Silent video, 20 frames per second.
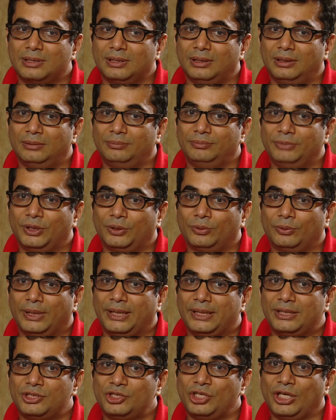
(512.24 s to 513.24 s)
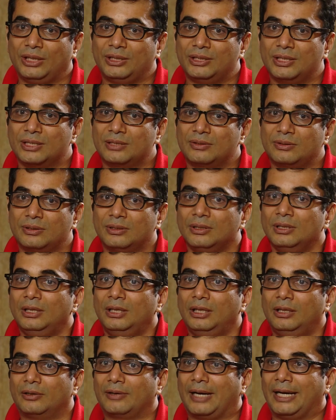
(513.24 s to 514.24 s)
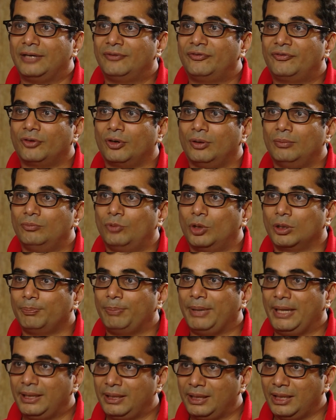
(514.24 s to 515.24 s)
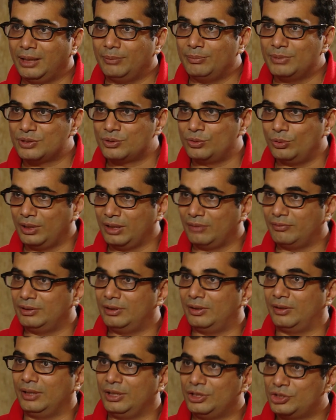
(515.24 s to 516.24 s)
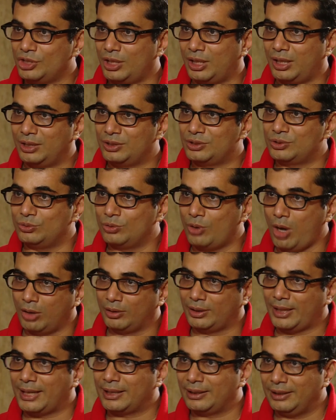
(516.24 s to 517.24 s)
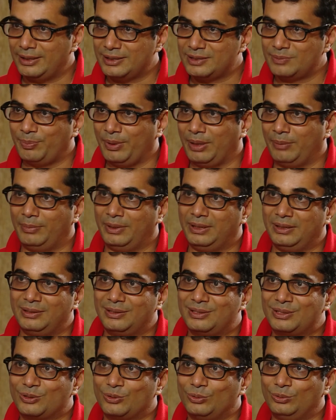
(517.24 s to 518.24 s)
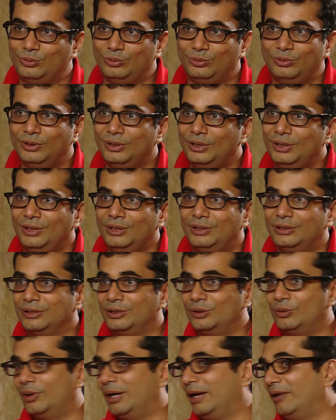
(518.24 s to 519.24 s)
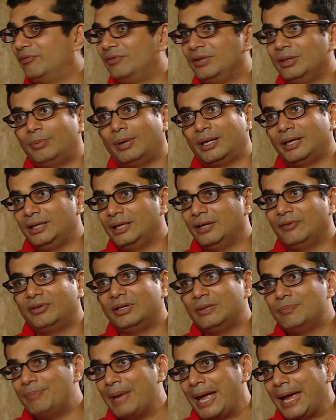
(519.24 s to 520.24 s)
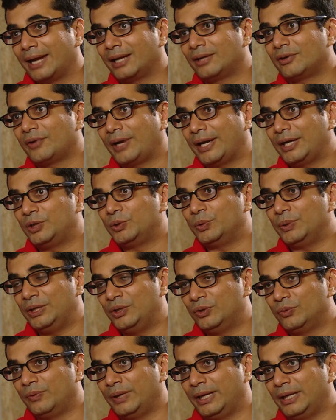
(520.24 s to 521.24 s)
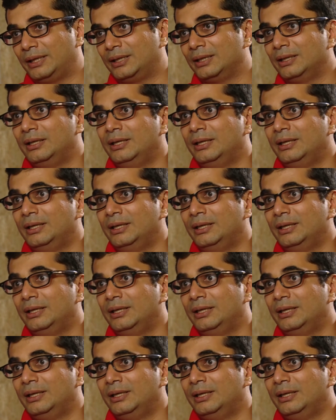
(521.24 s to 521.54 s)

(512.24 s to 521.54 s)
it changes right from what Paytm is doing with the recharge to contactless payments to, everybody, every bank trying to innovate.